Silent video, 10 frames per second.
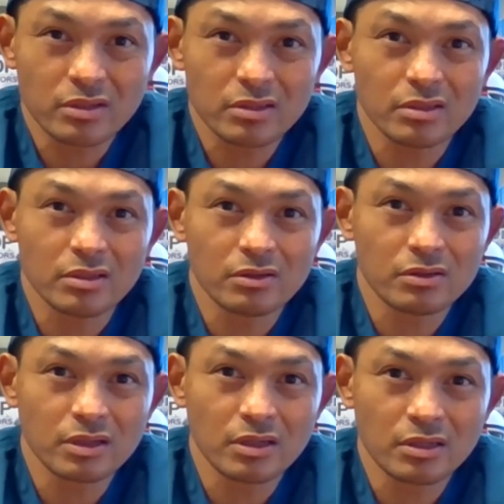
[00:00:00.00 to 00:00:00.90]
You know,
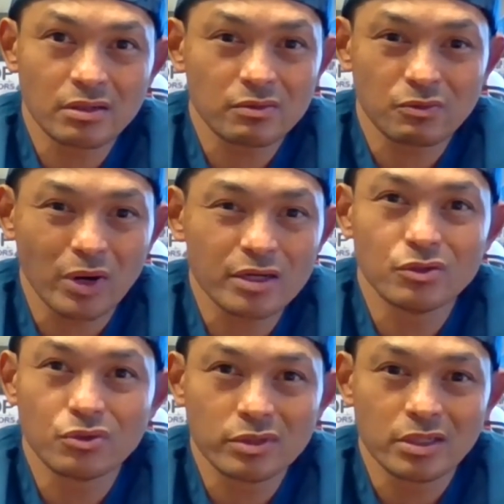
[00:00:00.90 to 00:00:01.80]
like why are you
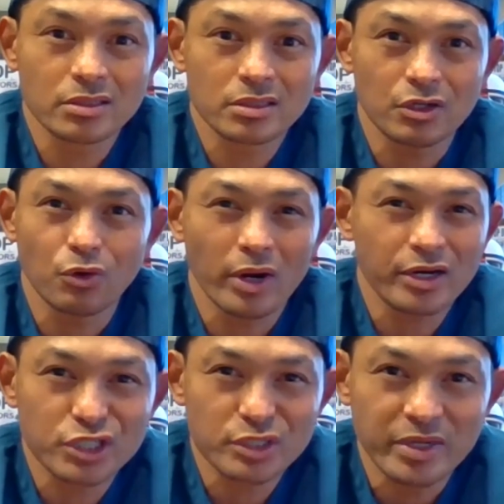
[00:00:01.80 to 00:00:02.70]
doing this? You know, why are you
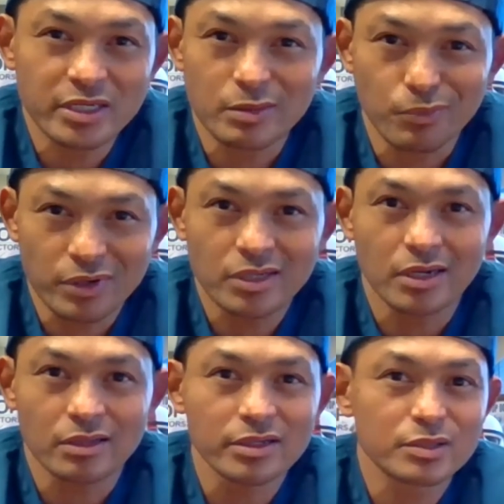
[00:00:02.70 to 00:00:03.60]
spending money
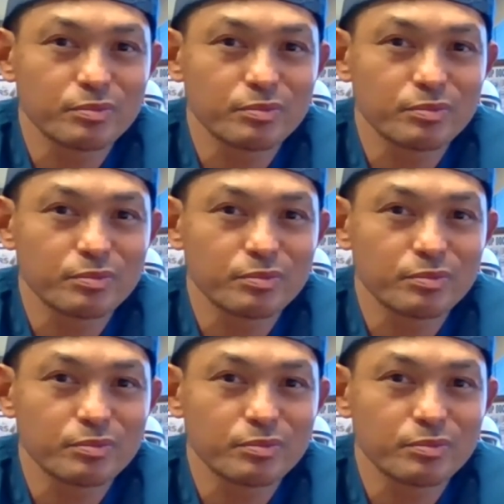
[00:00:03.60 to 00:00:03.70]
on this?